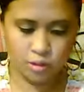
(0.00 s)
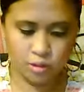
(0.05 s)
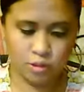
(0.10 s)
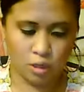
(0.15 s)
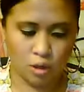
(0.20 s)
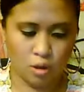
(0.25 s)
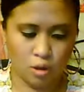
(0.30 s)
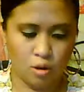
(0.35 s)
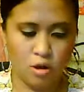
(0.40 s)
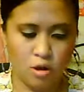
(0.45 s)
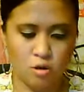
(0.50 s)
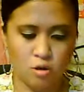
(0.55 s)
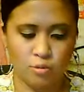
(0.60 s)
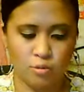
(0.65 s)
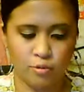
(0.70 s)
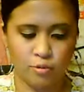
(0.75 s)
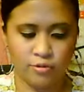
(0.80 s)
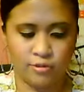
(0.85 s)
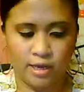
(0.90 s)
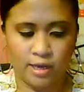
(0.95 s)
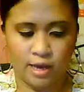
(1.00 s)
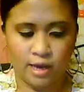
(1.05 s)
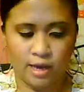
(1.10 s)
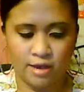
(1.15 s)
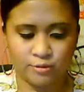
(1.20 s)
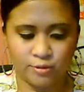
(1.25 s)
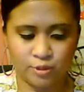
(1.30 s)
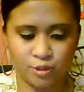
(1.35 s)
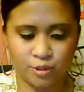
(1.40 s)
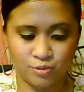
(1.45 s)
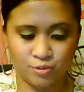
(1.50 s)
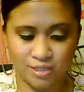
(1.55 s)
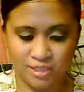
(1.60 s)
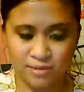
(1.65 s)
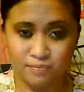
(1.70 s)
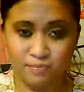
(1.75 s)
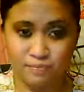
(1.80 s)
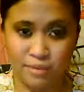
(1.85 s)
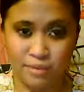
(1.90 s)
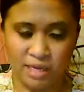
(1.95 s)
So, oh, one more thing. I also
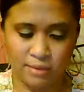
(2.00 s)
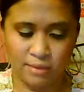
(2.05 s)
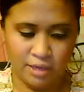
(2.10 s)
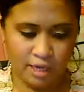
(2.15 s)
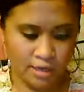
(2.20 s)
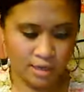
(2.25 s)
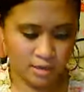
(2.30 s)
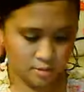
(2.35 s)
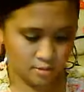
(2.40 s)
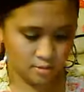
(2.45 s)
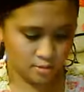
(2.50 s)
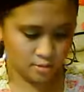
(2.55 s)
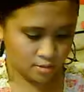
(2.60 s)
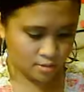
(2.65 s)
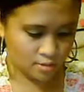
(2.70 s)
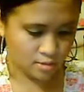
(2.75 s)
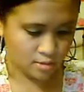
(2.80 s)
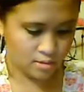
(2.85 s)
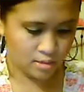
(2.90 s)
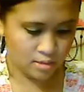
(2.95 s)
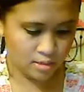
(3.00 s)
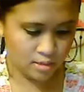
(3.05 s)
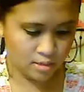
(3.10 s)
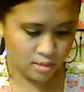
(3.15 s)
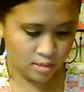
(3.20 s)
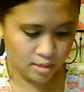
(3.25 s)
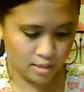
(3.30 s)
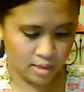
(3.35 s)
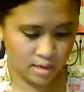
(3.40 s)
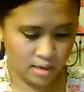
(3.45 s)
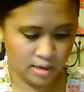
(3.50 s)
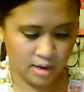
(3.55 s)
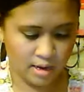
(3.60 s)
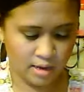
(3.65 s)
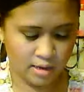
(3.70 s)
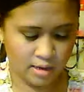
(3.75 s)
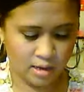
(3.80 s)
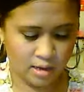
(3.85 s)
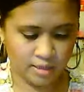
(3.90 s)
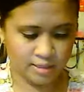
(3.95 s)
went to Bebe and I
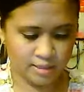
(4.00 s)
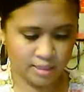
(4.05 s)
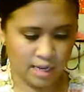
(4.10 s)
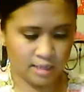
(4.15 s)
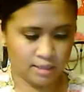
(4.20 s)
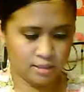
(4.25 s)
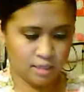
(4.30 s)
got a tank